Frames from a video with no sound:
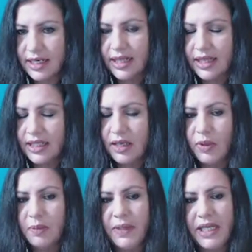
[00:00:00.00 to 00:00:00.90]
And I think
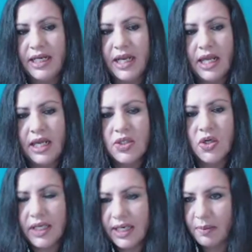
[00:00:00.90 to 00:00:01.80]
that we've been
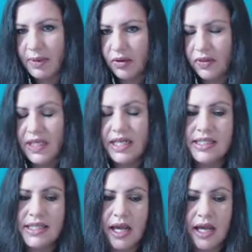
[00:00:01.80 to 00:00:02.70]
talking about
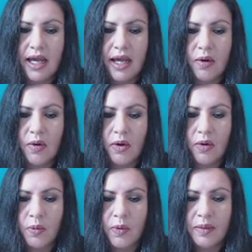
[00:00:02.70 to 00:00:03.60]
this
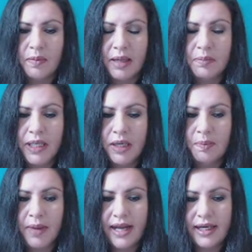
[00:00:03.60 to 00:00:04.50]
with my
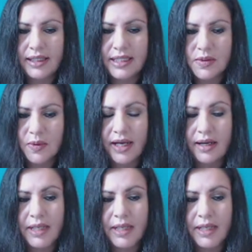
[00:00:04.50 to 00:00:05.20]
peer panelists, right?